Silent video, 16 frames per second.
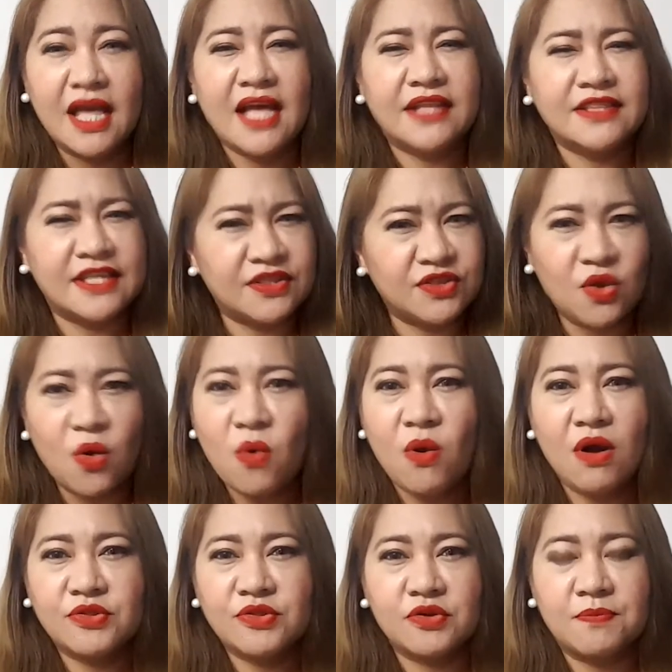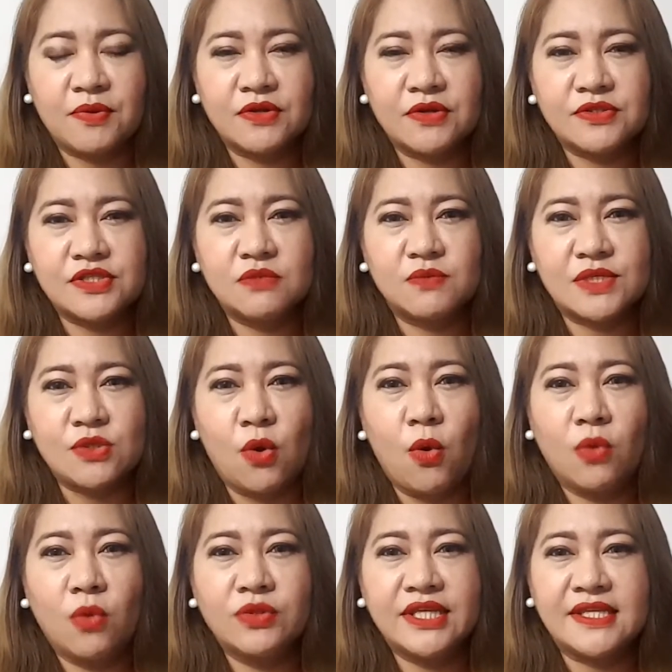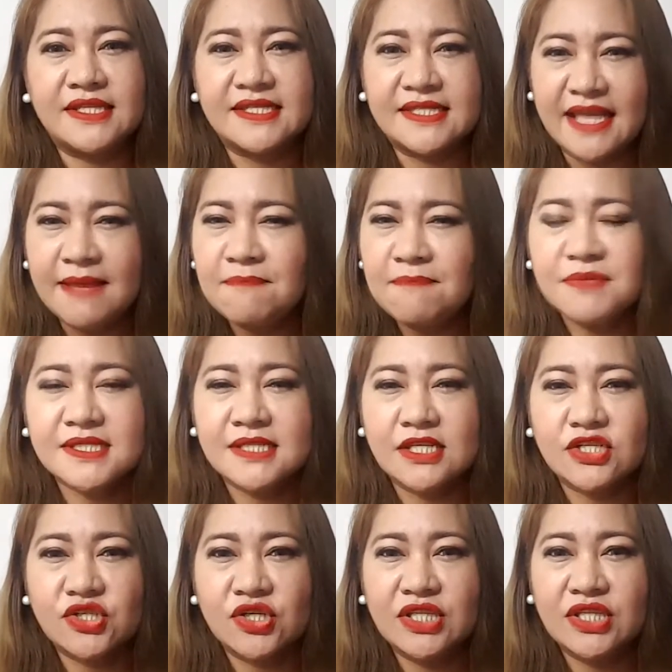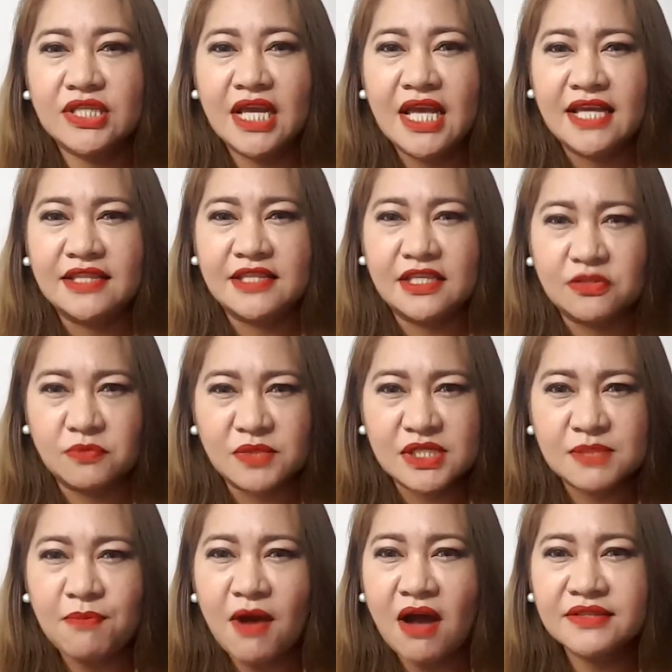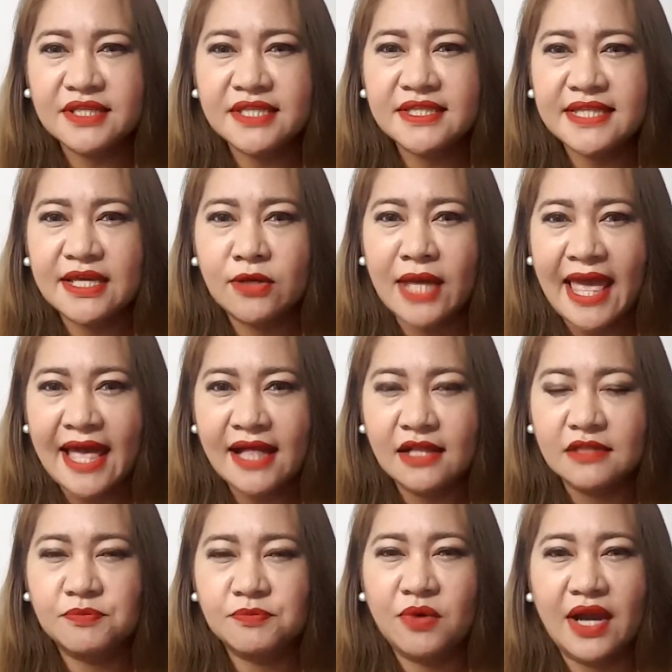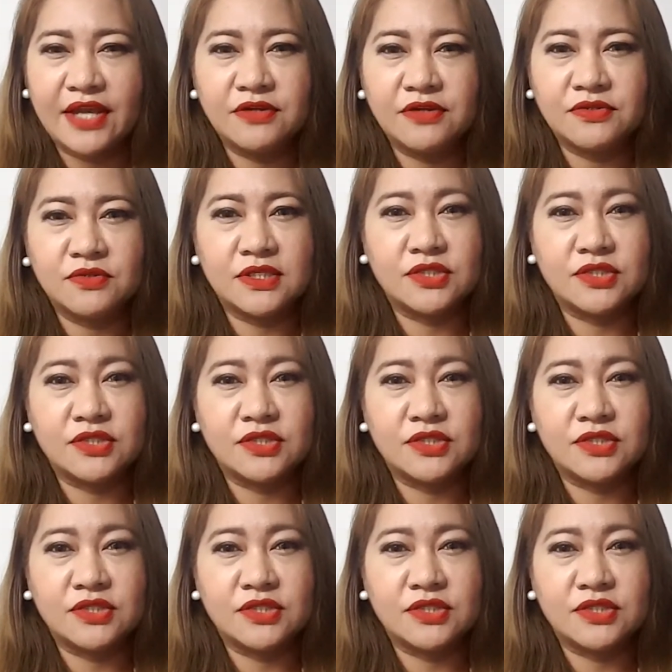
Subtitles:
that no other person was holding the same position that the respondent held prior to the